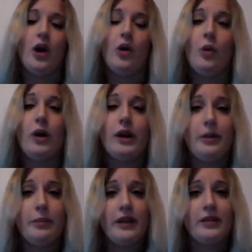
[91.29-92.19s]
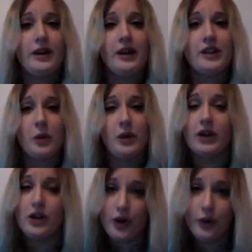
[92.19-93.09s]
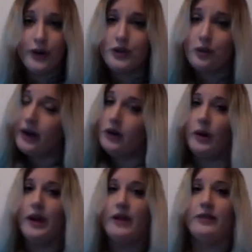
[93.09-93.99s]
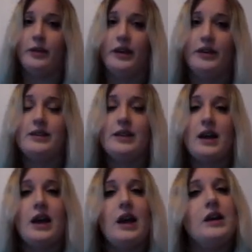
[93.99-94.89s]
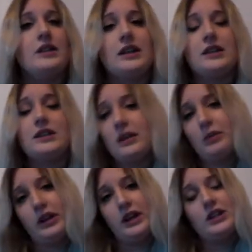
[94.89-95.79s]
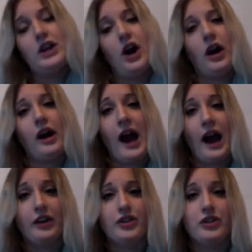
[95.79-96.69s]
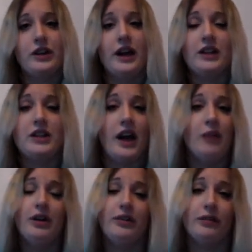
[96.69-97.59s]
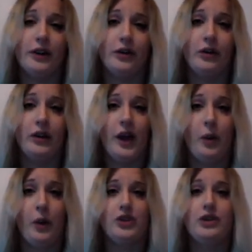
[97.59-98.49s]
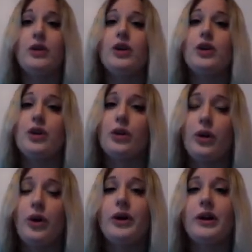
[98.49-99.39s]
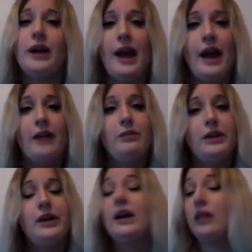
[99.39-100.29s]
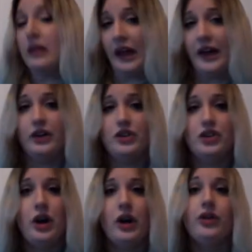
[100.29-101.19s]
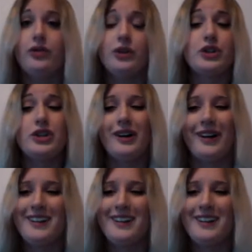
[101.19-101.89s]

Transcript: One of the main things that we can notice right away from this is that similes are actually a type of literal language. Your lawyer can be like a shark, for sure.